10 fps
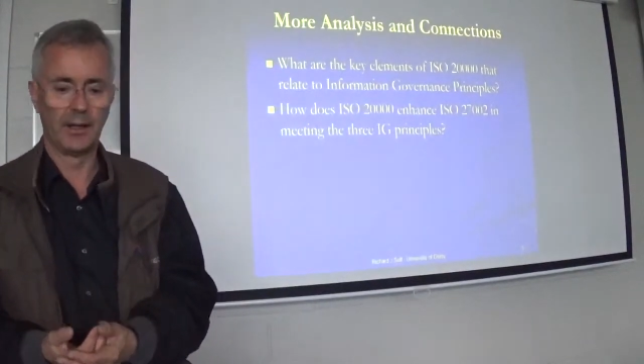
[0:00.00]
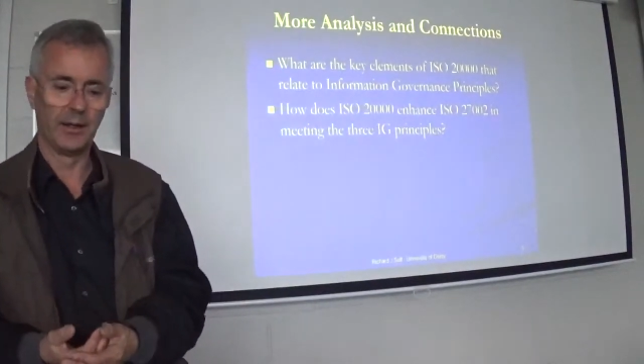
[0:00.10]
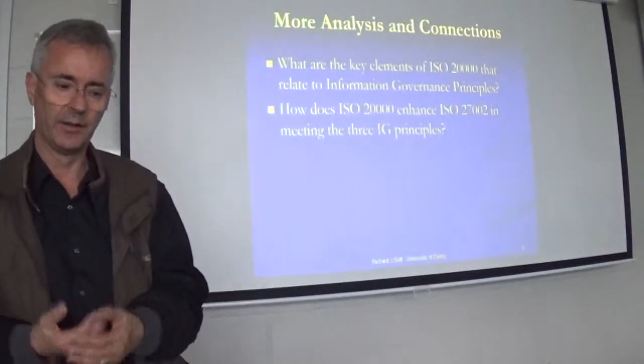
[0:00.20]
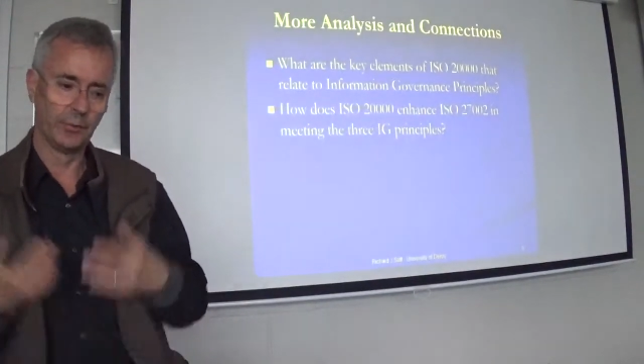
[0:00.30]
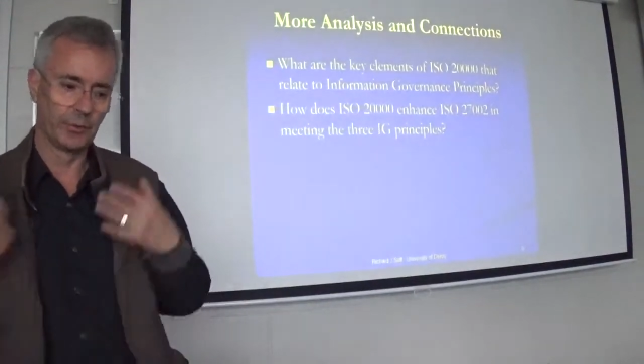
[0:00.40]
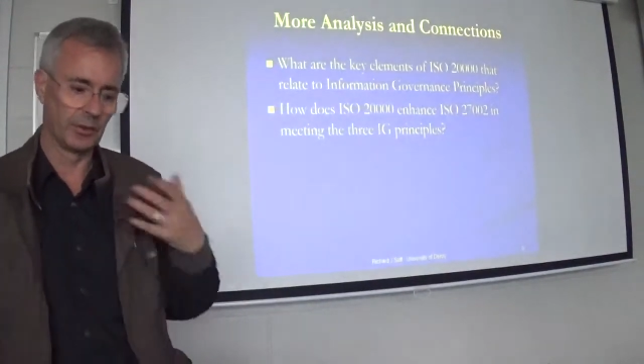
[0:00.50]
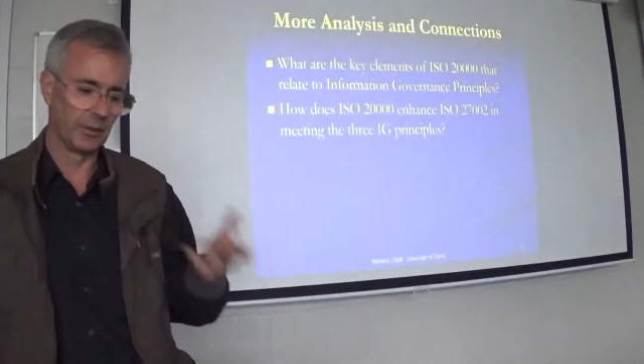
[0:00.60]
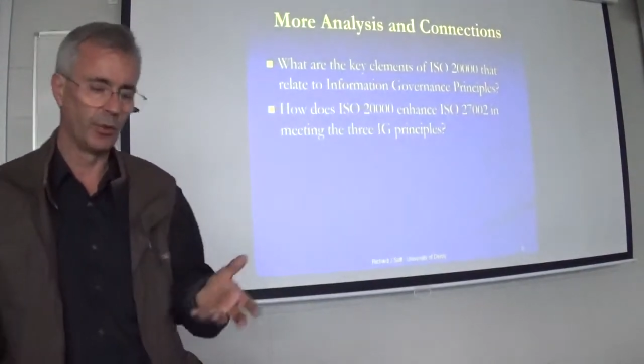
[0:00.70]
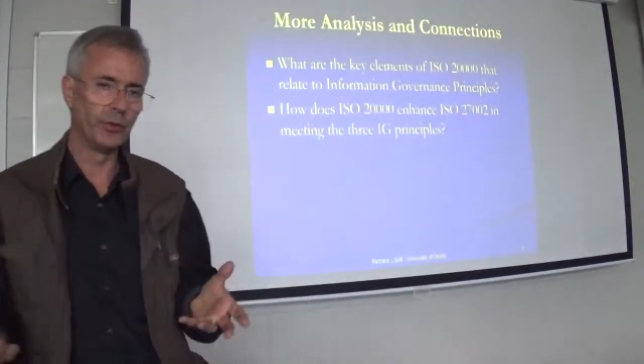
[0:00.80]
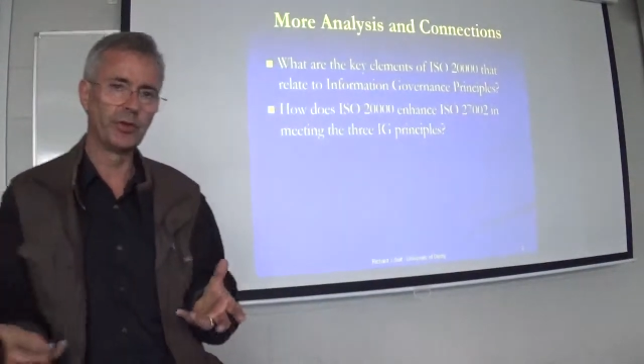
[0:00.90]
And because I
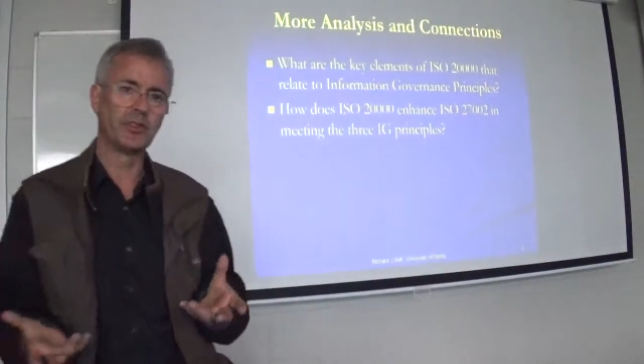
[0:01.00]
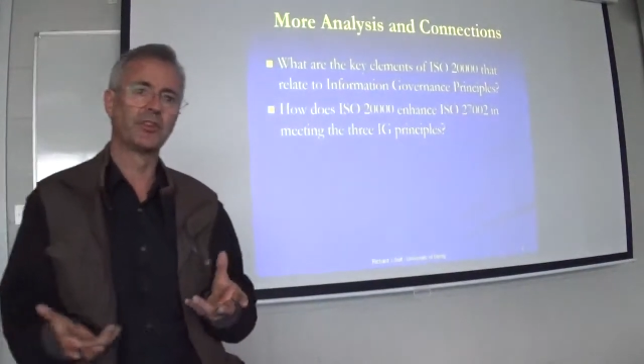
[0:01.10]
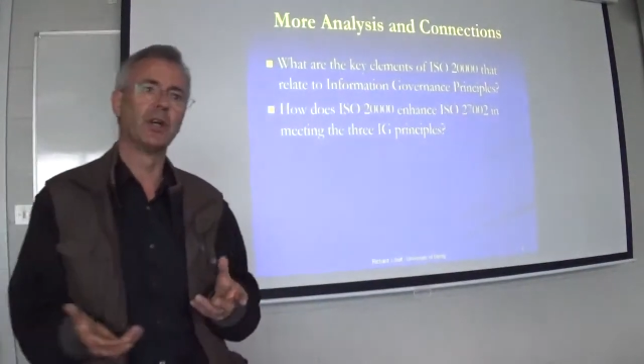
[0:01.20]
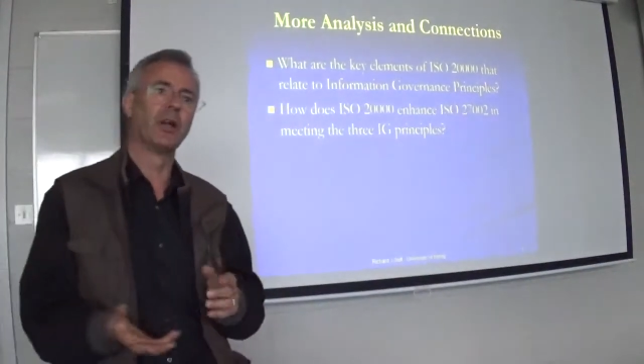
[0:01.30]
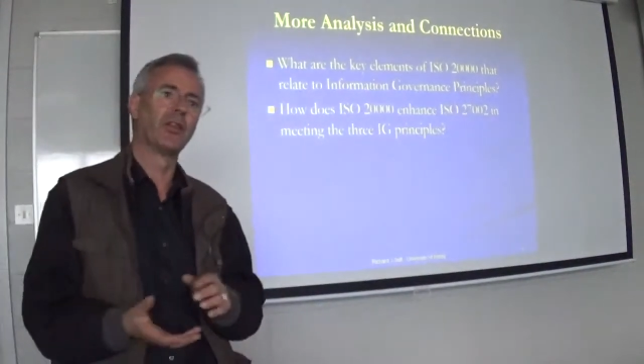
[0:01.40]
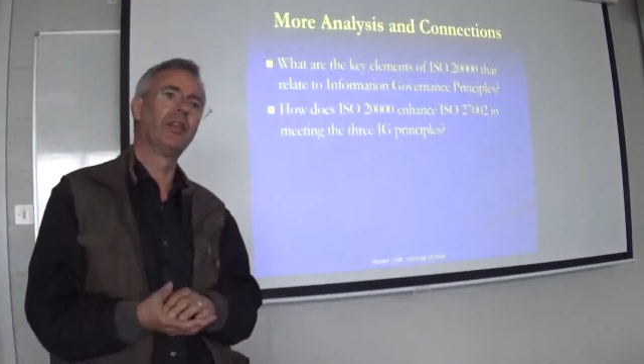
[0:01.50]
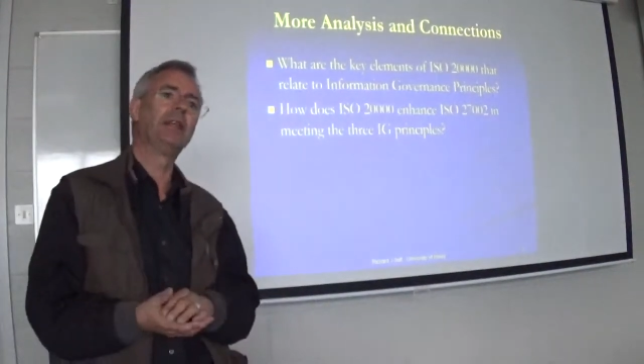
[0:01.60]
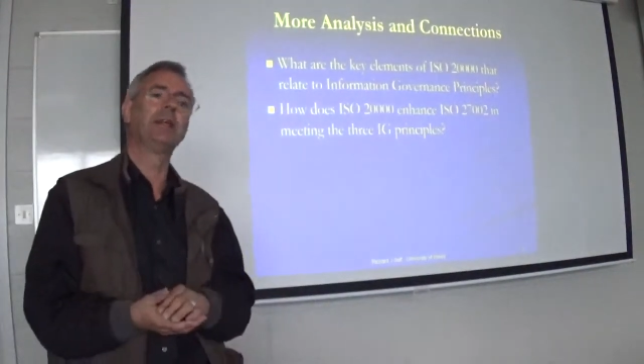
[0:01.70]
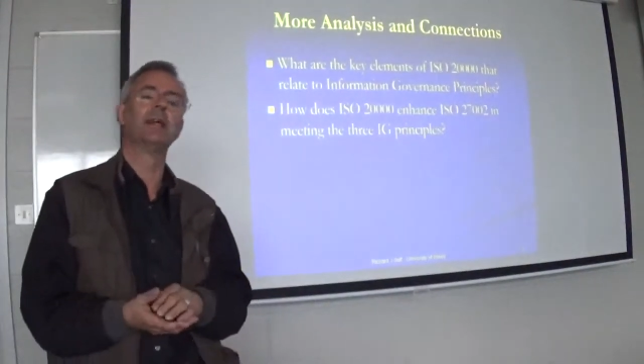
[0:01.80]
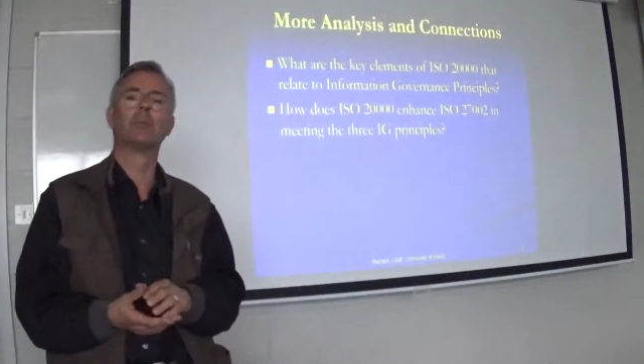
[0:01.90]
want you to start
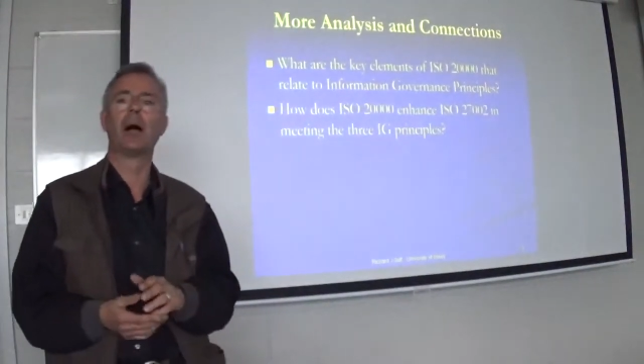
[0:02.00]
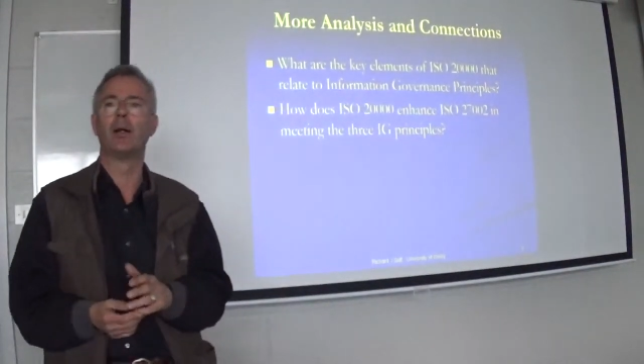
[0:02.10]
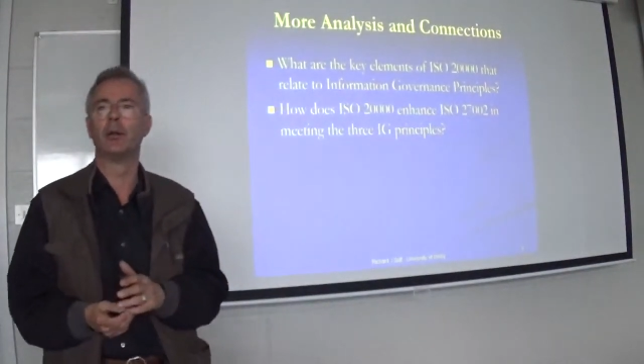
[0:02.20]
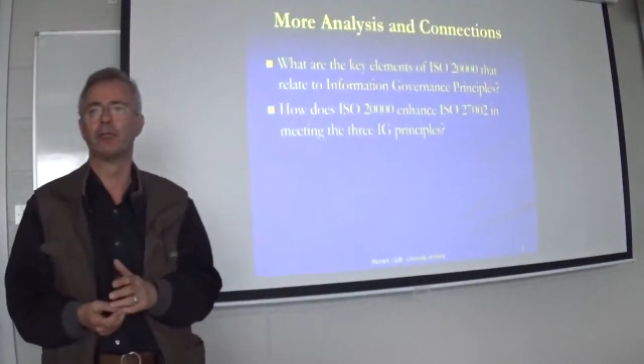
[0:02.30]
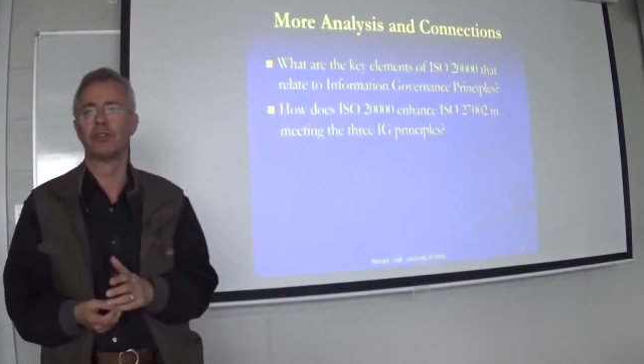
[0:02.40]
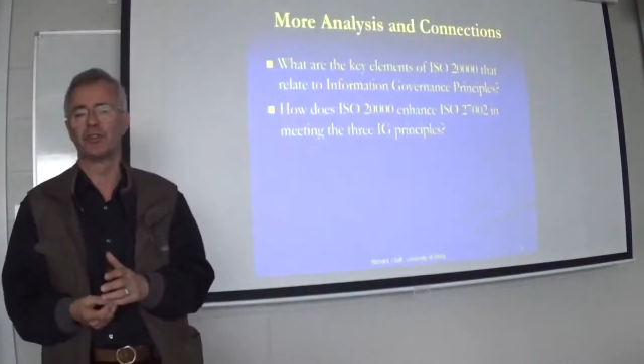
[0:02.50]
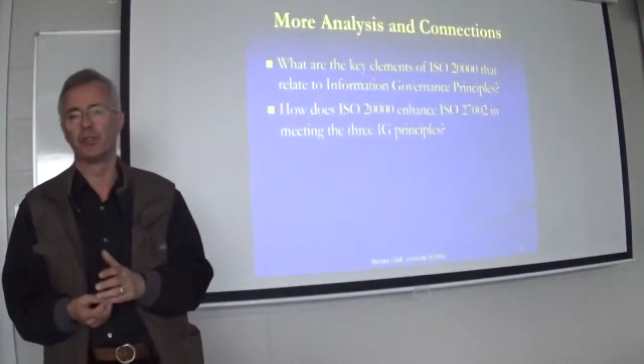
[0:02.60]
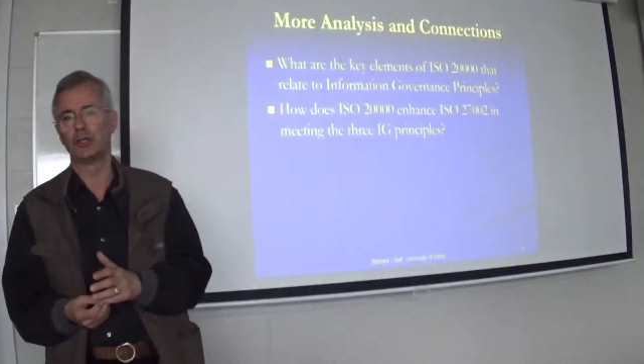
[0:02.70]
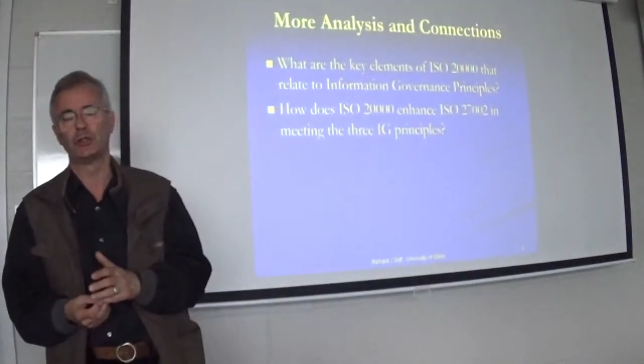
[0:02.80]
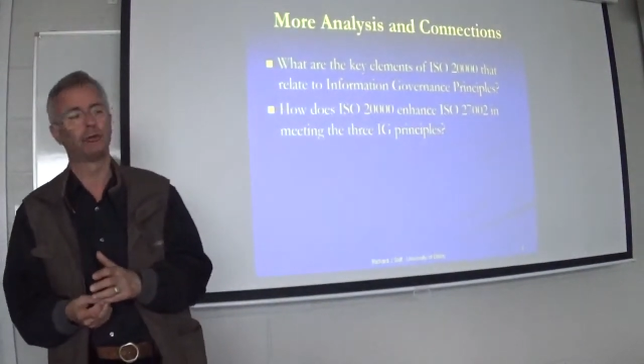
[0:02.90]
thinking about and
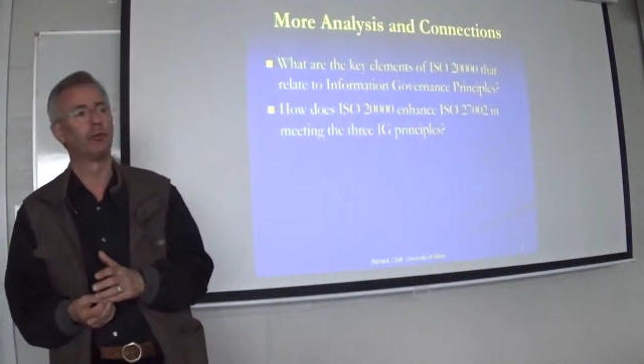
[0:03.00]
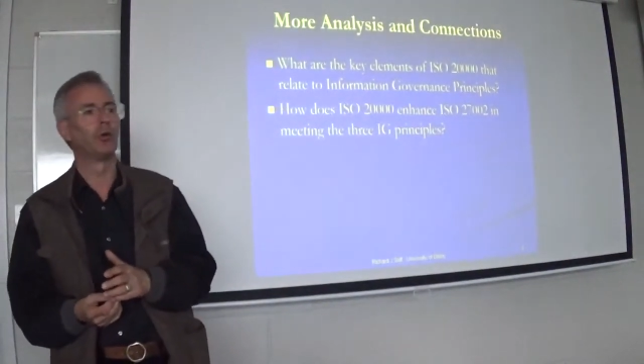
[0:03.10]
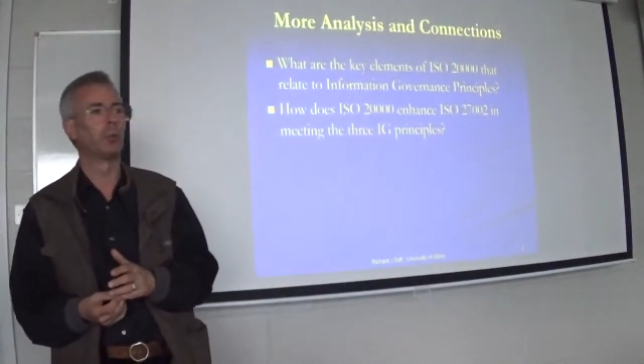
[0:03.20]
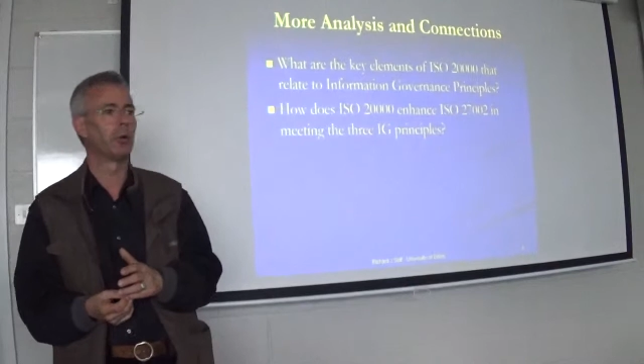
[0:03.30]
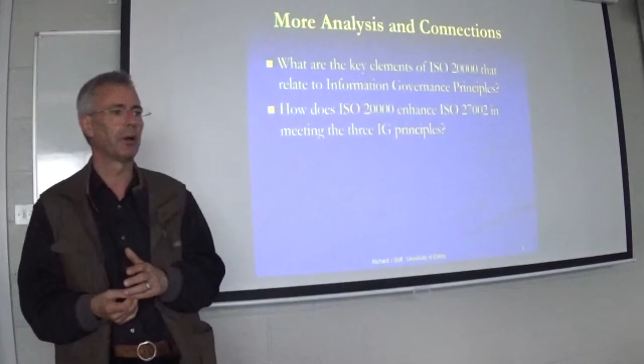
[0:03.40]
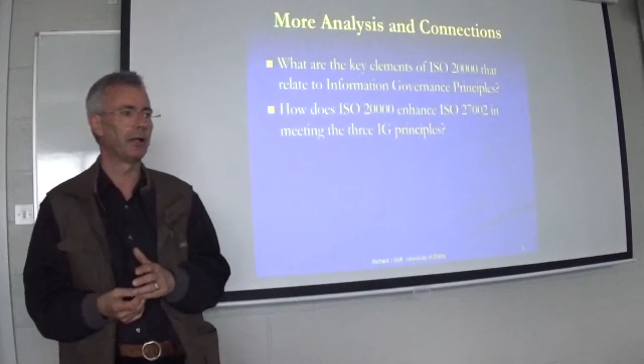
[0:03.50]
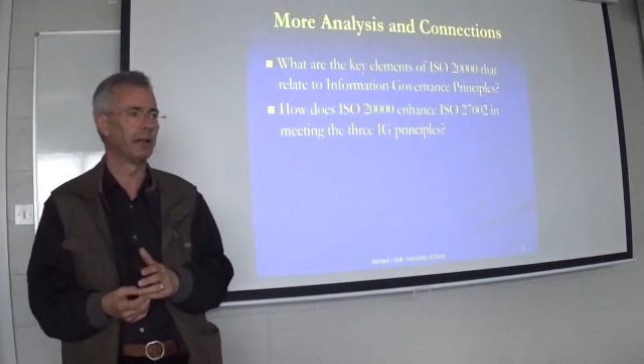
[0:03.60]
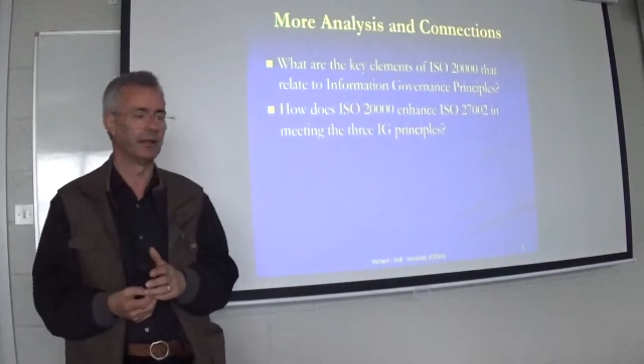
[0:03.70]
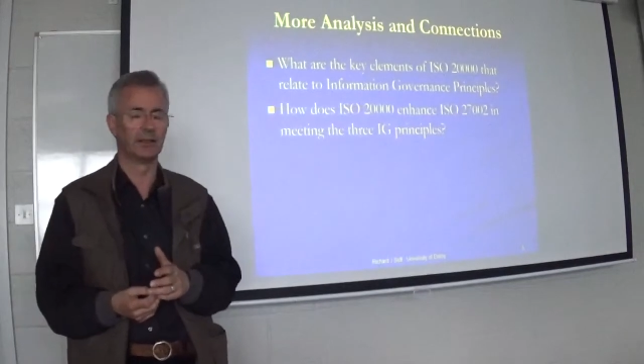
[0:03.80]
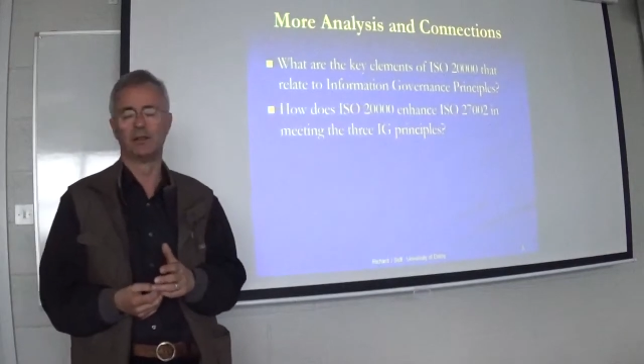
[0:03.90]
researching for and
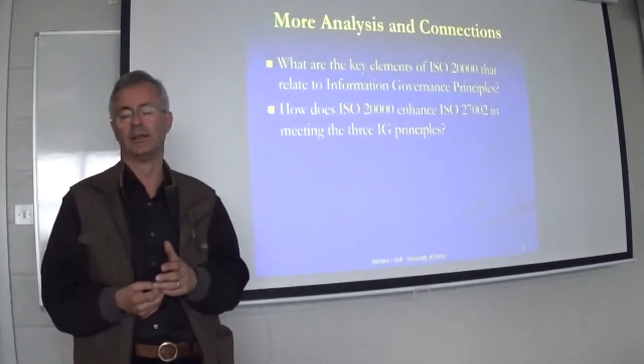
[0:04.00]
planning